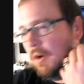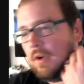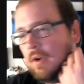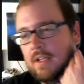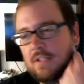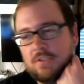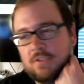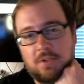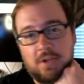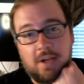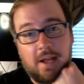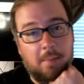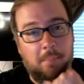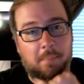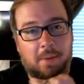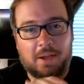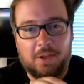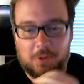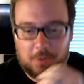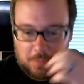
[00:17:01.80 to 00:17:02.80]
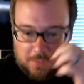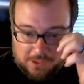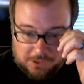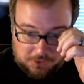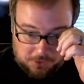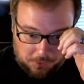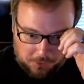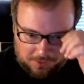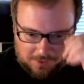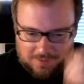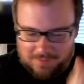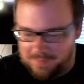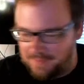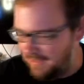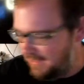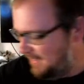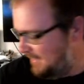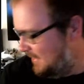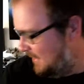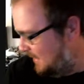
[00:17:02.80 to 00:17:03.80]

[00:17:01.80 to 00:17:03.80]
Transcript: okay, so not Michael B. Jordan, but,